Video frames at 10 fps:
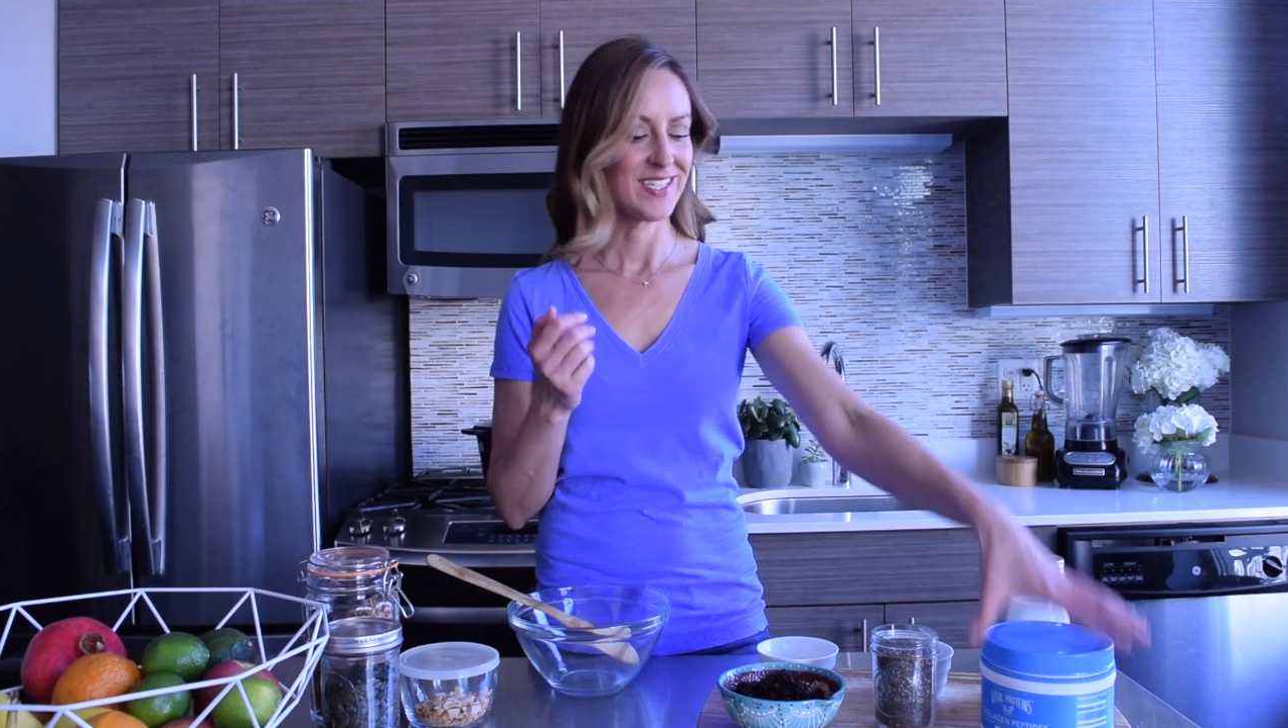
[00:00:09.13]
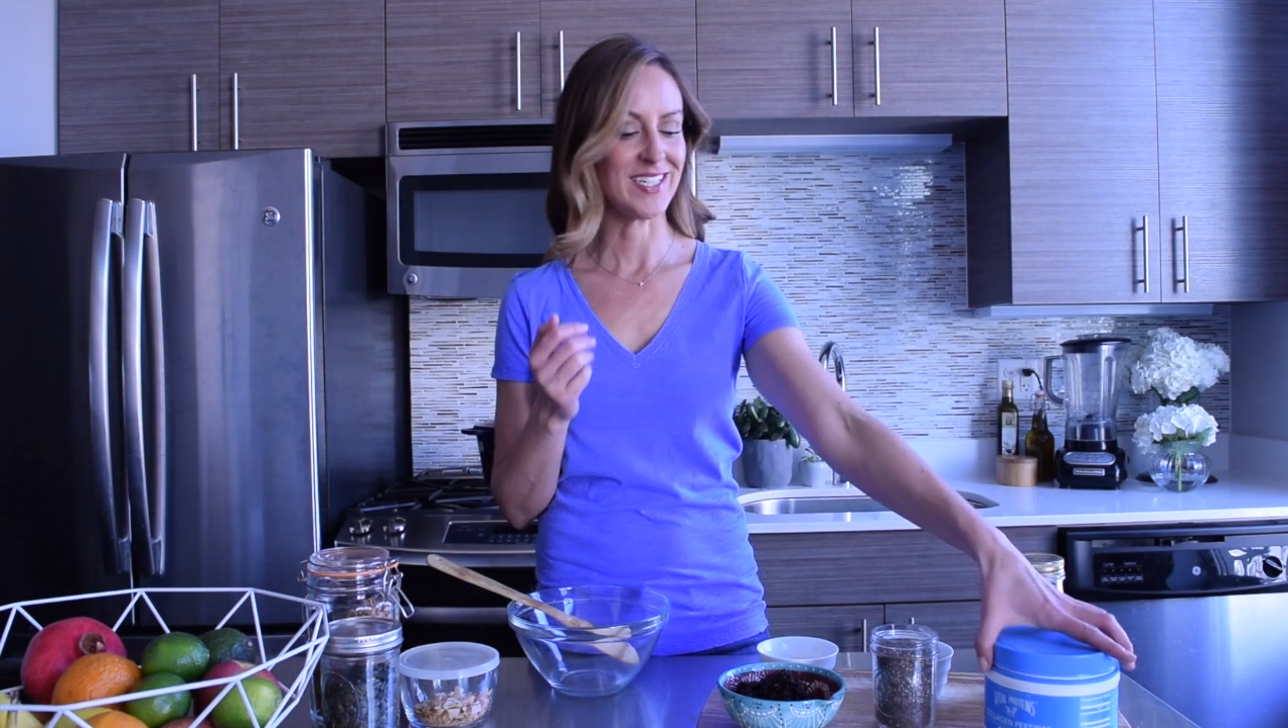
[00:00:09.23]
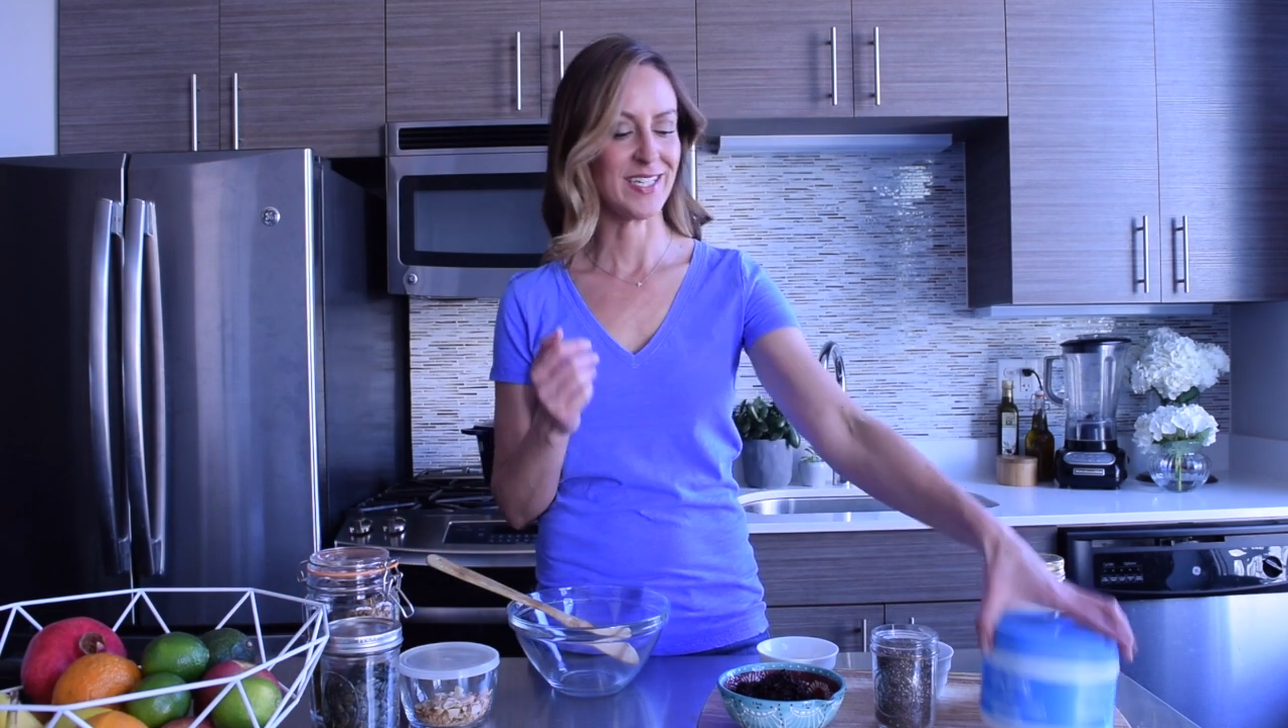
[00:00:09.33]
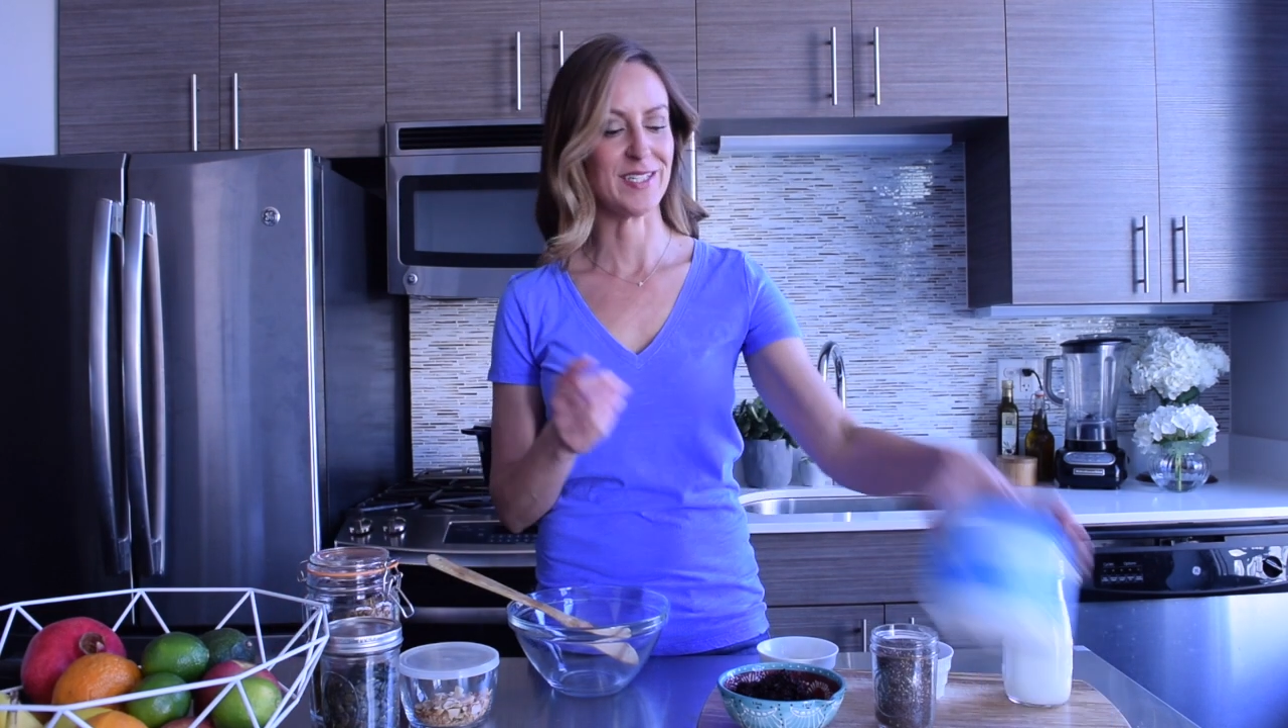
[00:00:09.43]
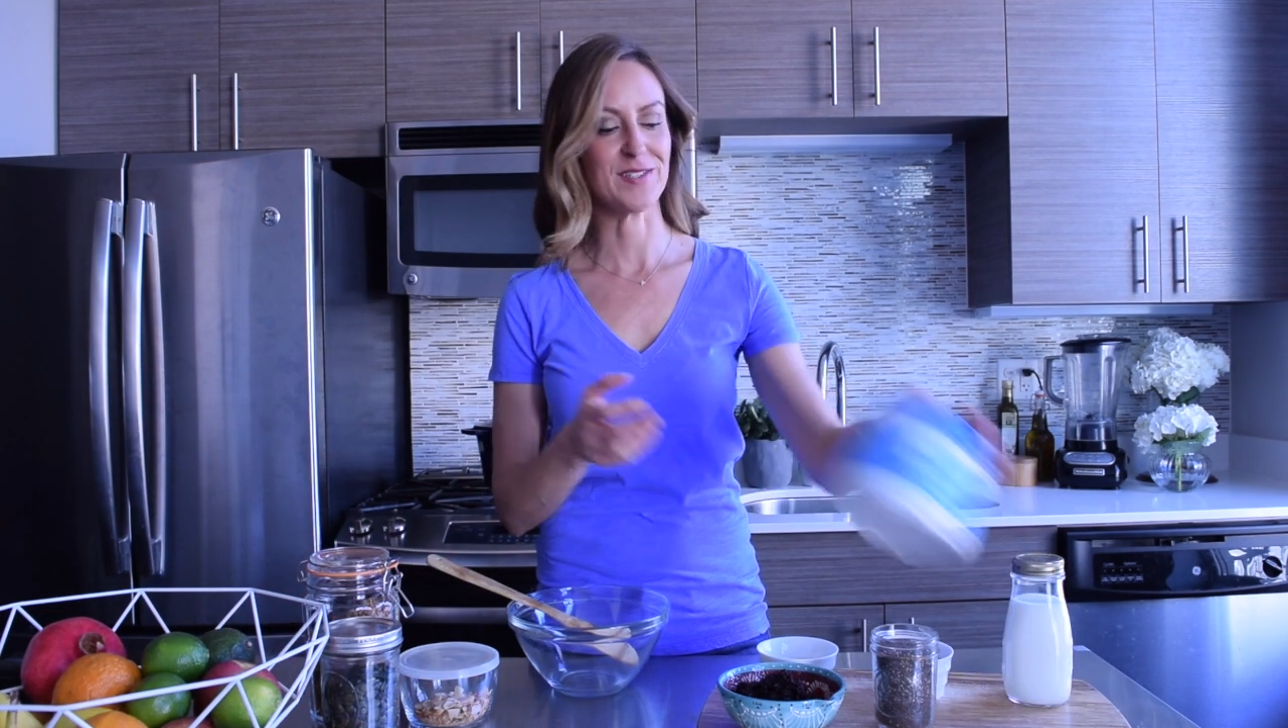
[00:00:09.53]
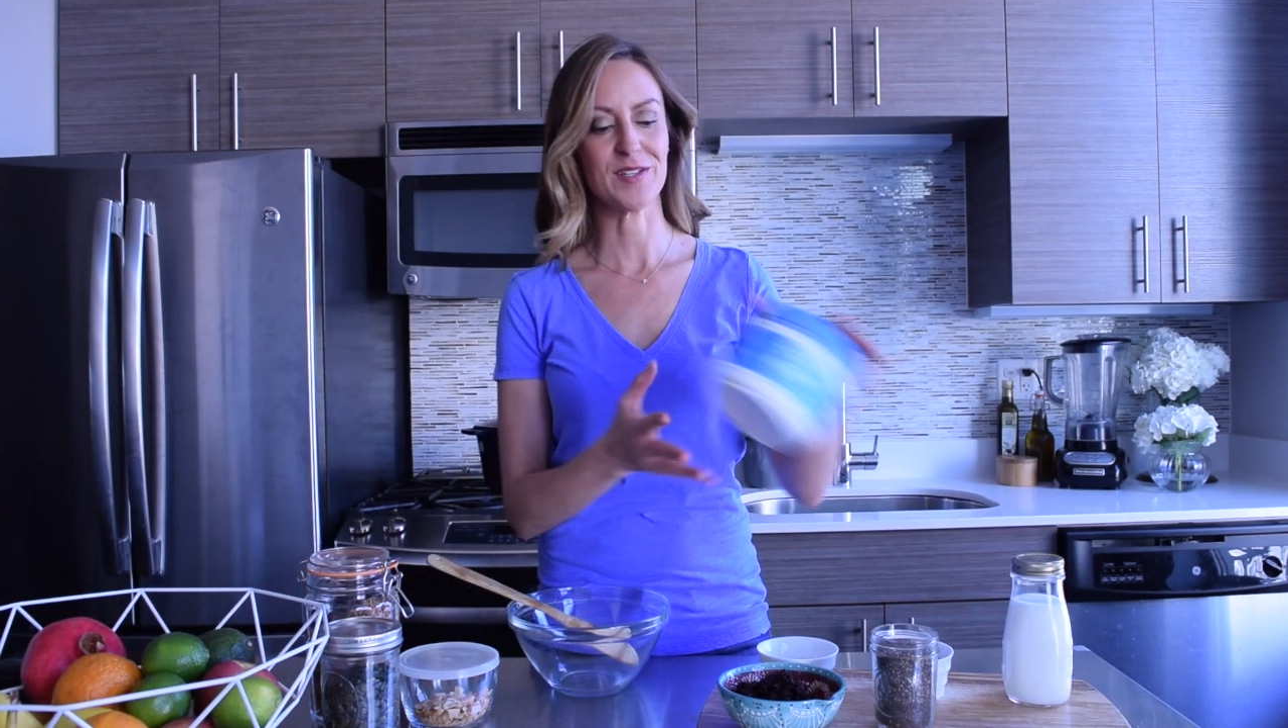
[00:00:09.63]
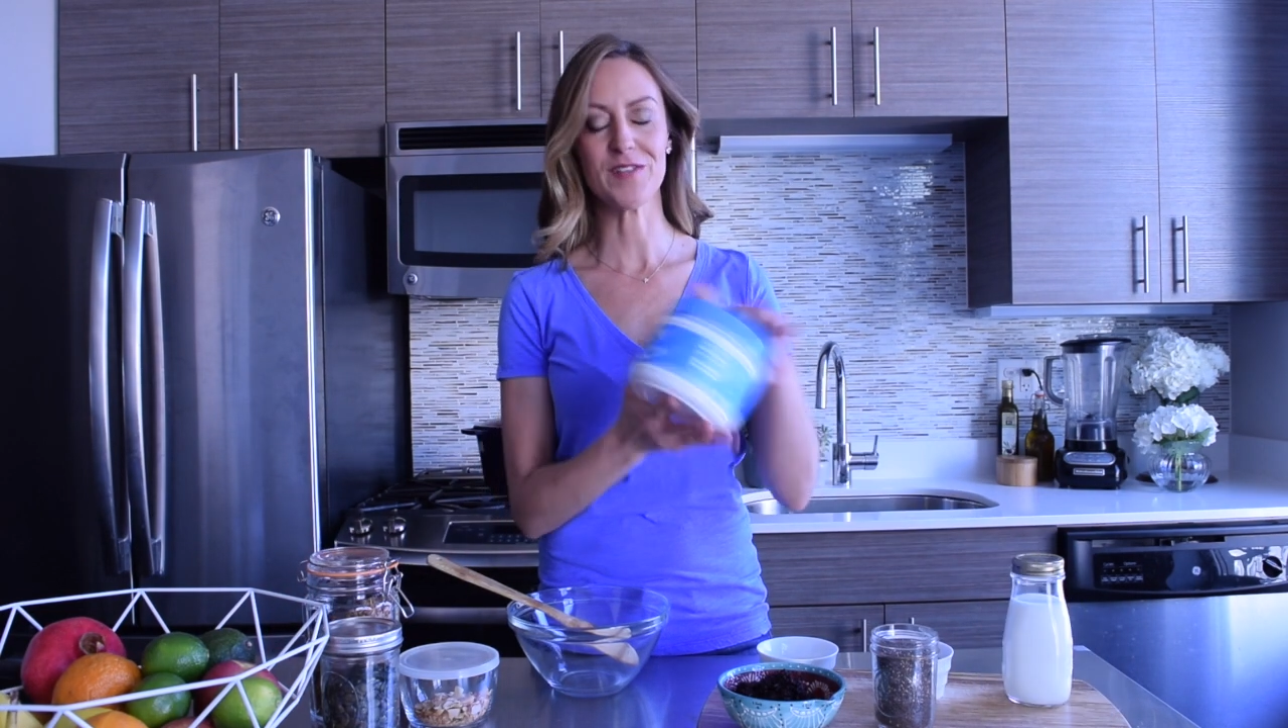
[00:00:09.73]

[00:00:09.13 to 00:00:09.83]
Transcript: It is